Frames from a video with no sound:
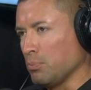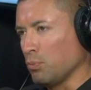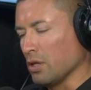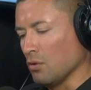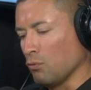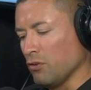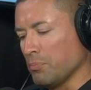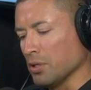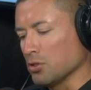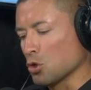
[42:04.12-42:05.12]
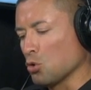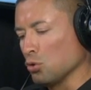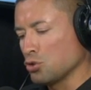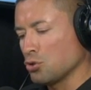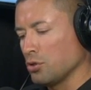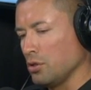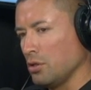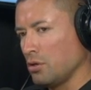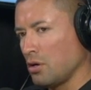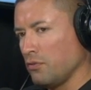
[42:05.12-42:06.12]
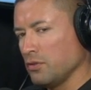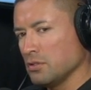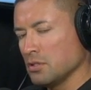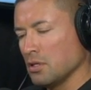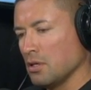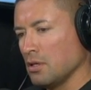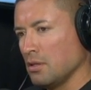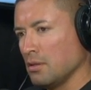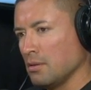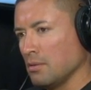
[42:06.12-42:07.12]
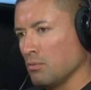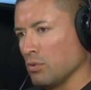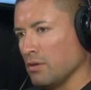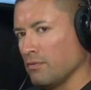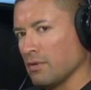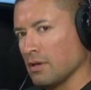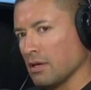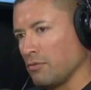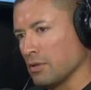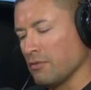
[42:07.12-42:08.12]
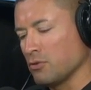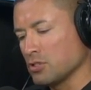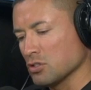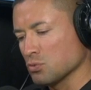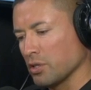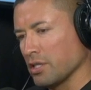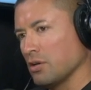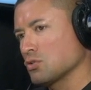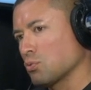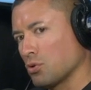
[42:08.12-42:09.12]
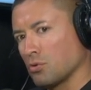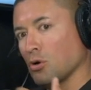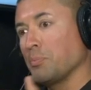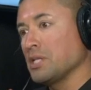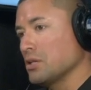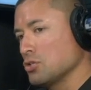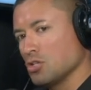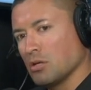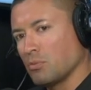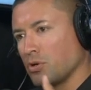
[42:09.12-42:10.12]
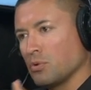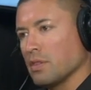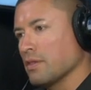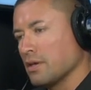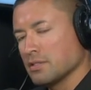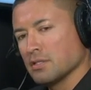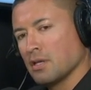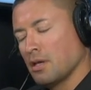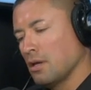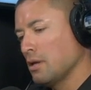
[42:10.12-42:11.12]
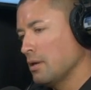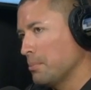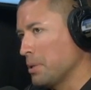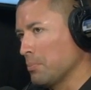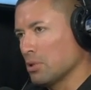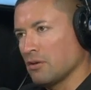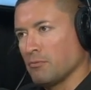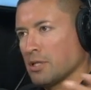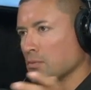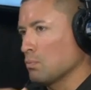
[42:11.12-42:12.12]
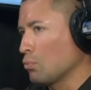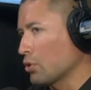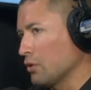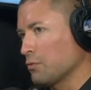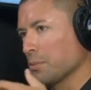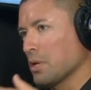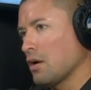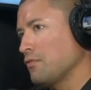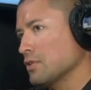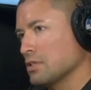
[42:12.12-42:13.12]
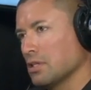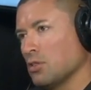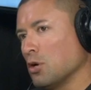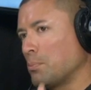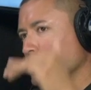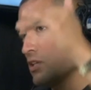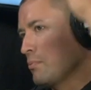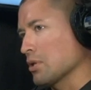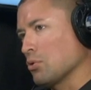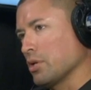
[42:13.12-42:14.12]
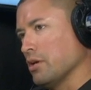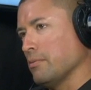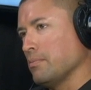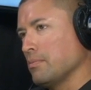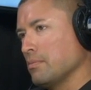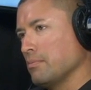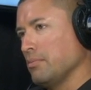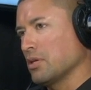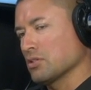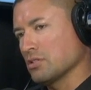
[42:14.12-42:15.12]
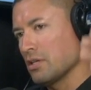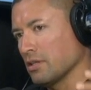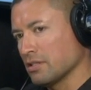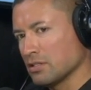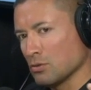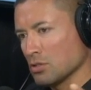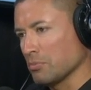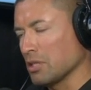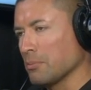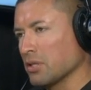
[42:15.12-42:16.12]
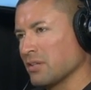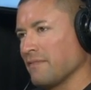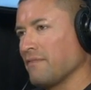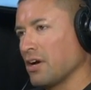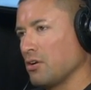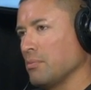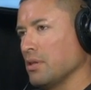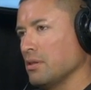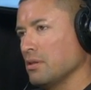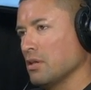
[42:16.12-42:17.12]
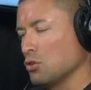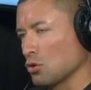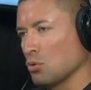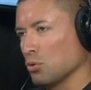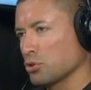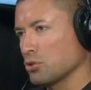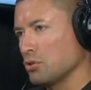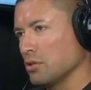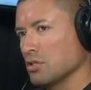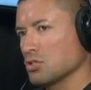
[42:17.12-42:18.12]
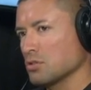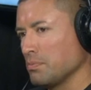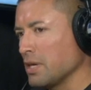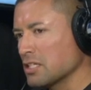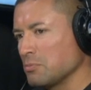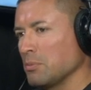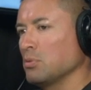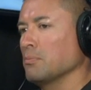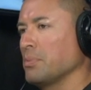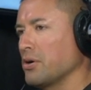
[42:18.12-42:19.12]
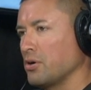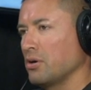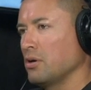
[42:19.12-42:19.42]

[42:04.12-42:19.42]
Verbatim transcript: we we've built a culture in, in our office, and we've ever, ever since we announced we're opening the gym, we're doing this. People have been working from the office, and then numbers have been going up because they, it's something about the environment and the culture. It just makes people better.